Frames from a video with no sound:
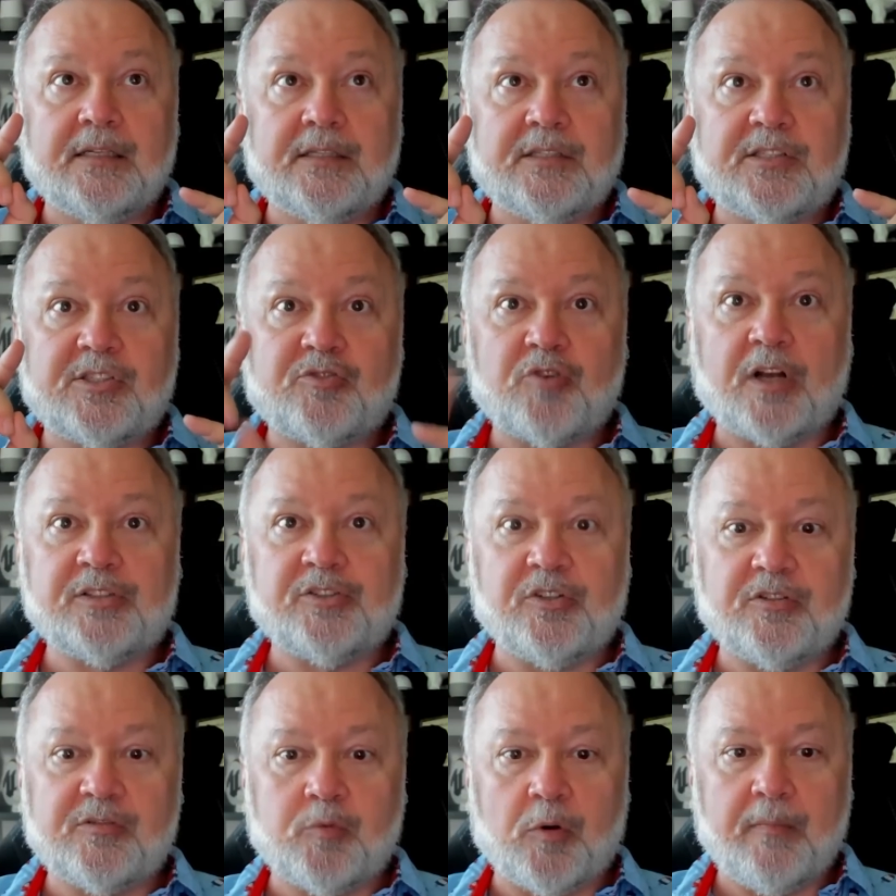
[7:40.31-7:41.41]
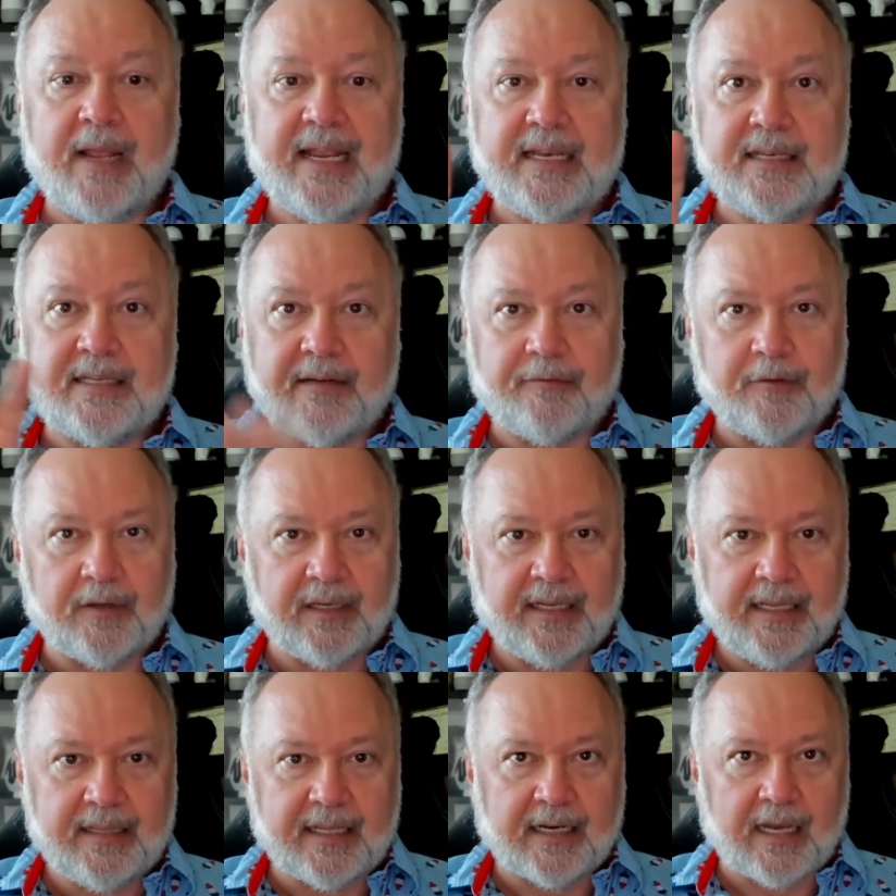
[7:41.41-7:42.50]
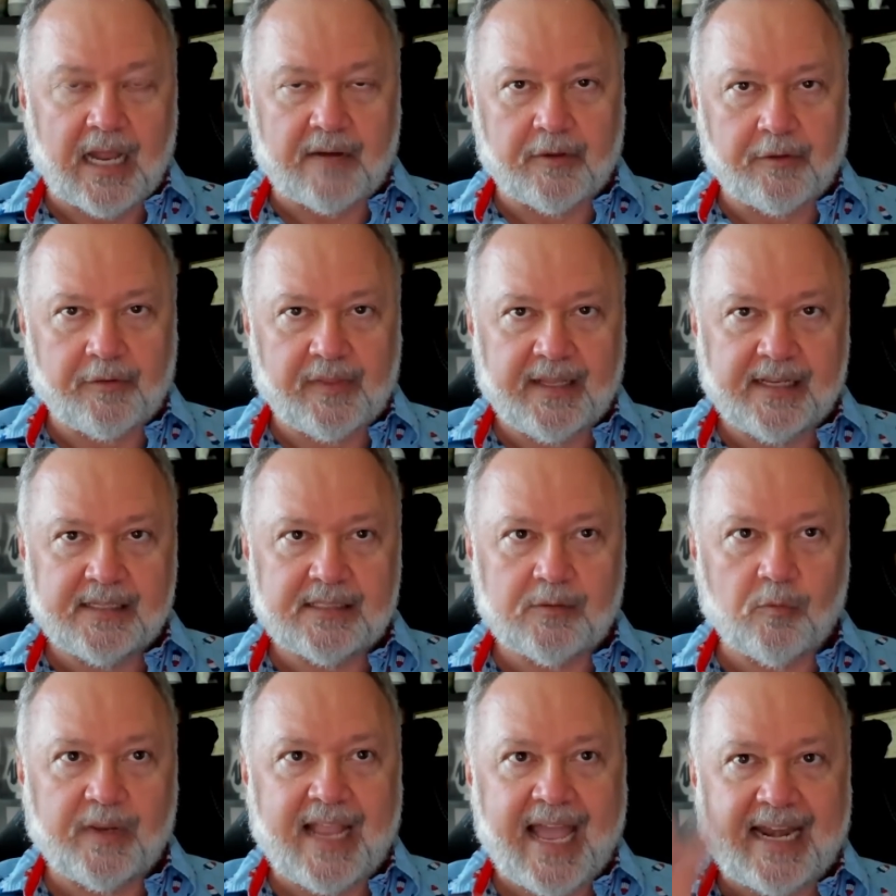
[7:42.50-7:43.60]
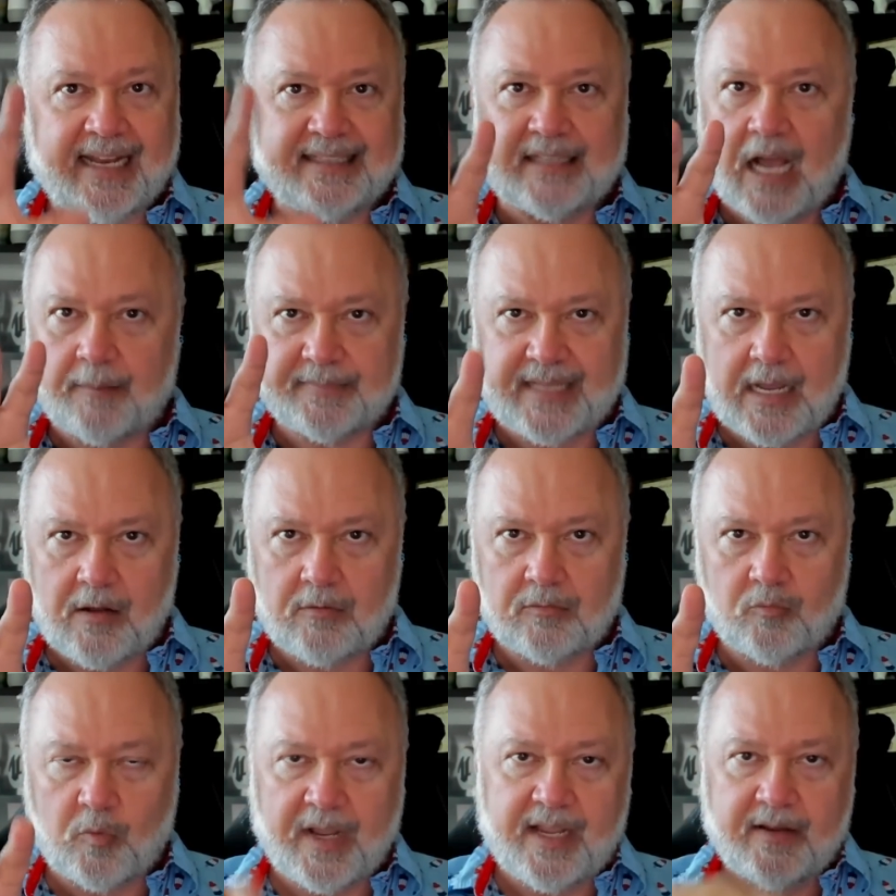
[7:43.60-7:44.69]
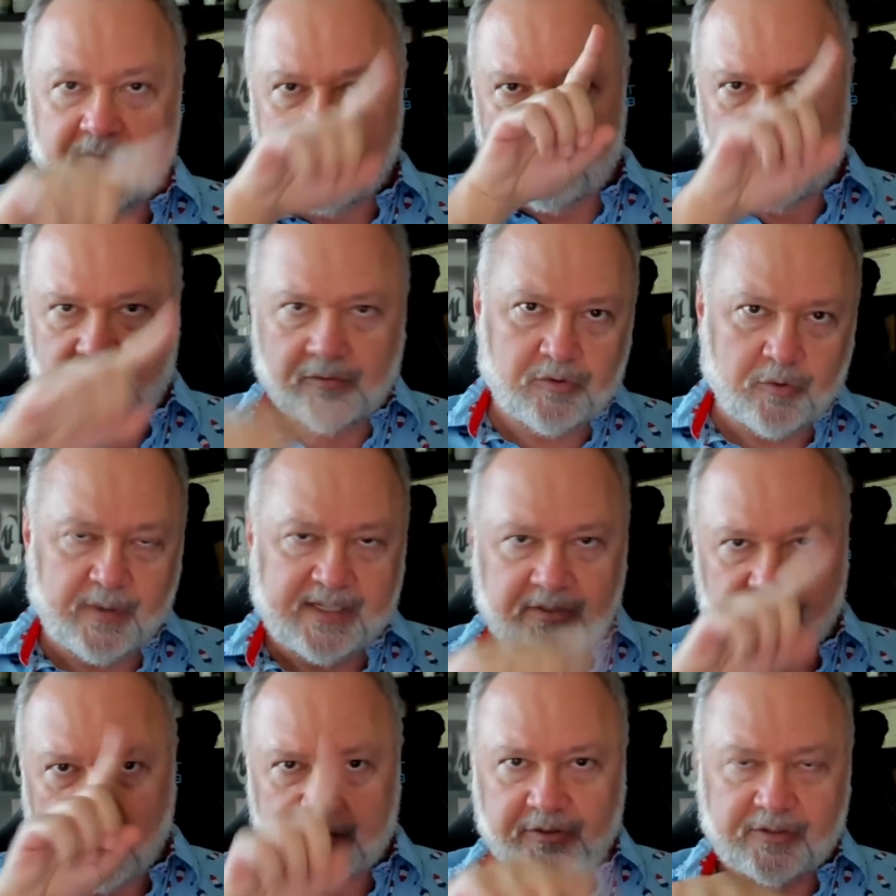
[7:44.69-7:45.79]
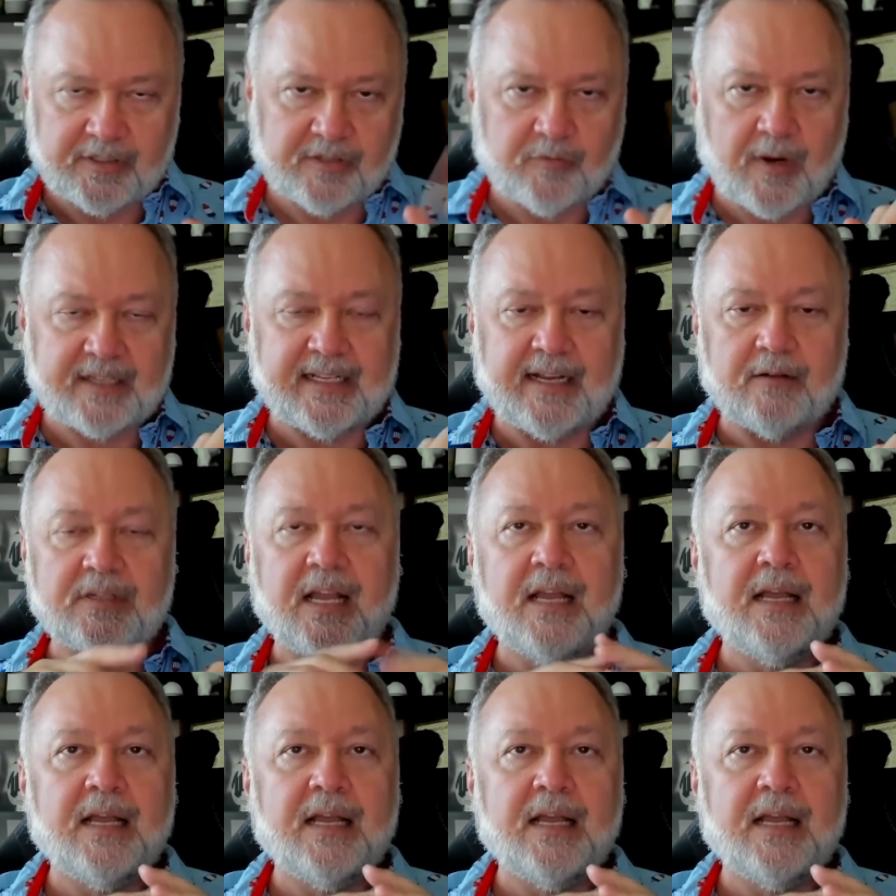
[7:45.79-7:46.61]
Structures were made differently than a lot of other things. We had a top down way of doing structures as rectangles.